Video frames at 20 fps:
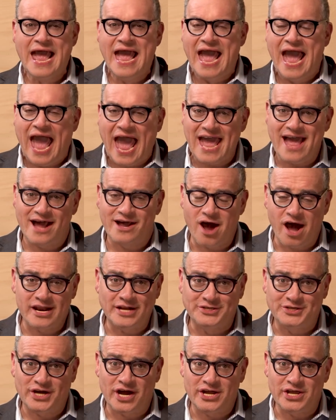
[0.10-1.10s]
Hey, I got to
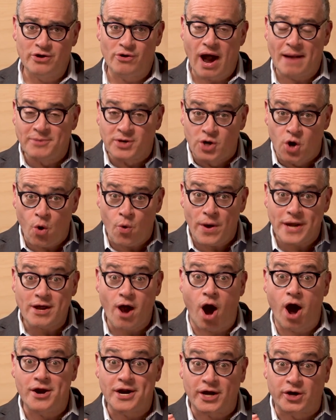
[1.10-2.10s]
tell you, I'm going
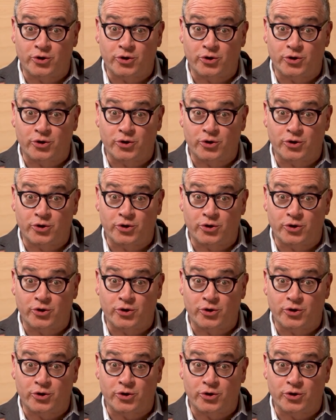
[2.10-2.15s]
on a